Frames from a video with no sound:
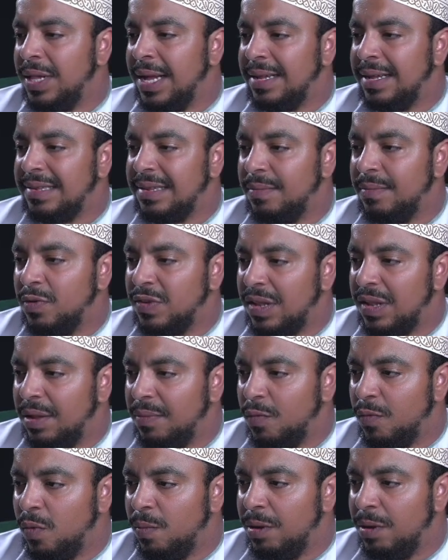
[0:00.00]
that it's a
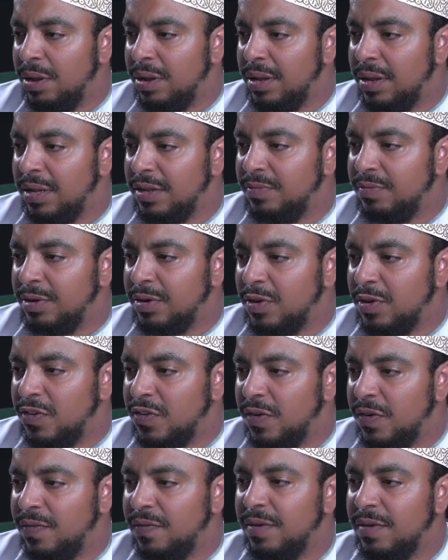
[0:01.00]
Muslim woman is
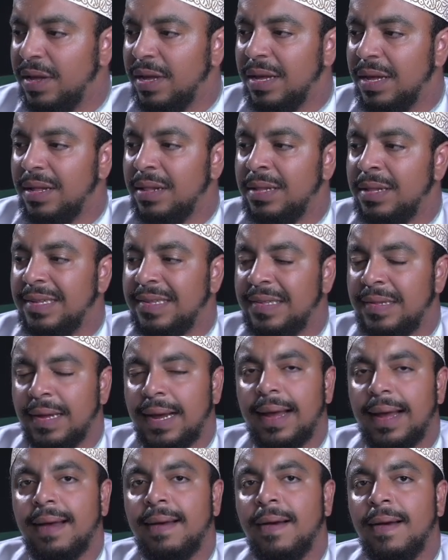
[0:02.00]
because of this
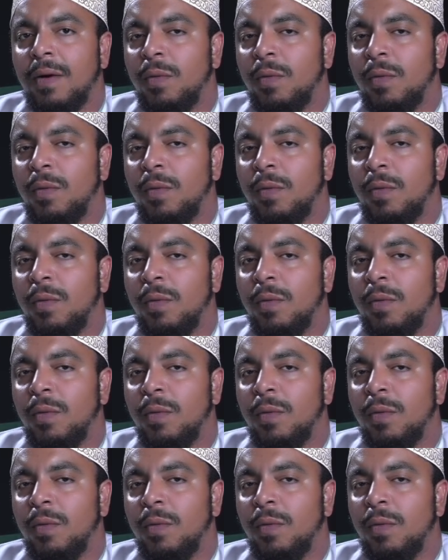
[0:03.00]
ta.